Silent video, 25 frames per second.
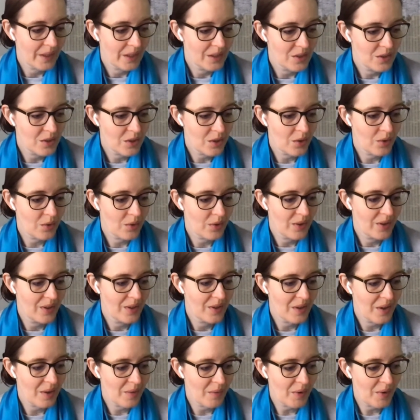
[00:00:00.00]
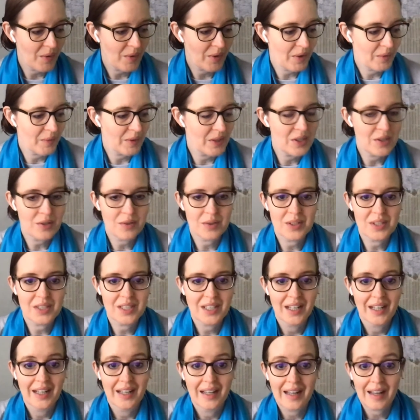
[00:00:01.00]
So what I'm going to do is
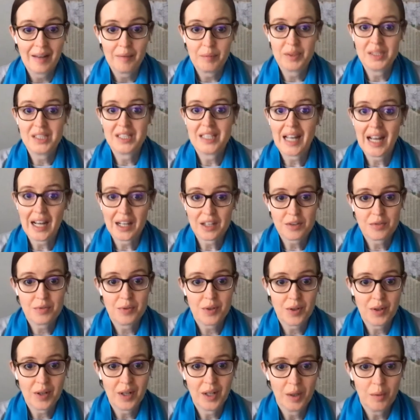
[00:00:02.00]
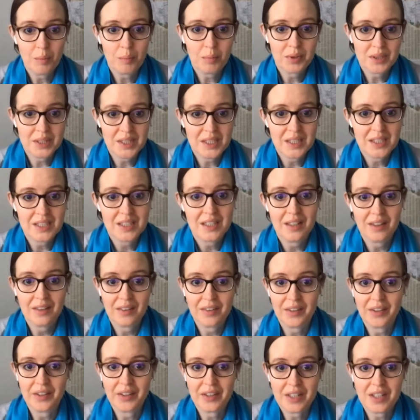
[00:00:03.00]
please ask for your help. Please, the
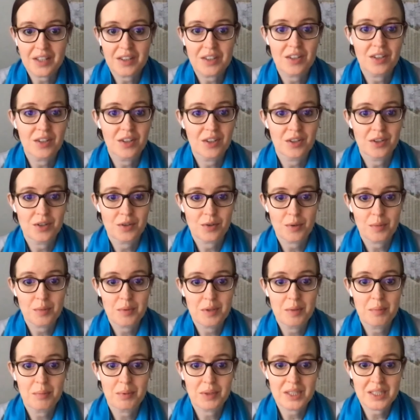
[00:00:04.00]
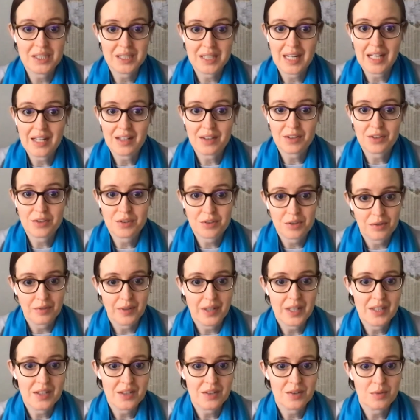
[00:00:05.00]
link is in the description. Please take the
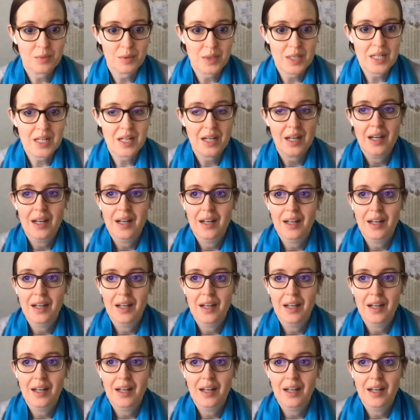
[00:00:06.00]
survey this week.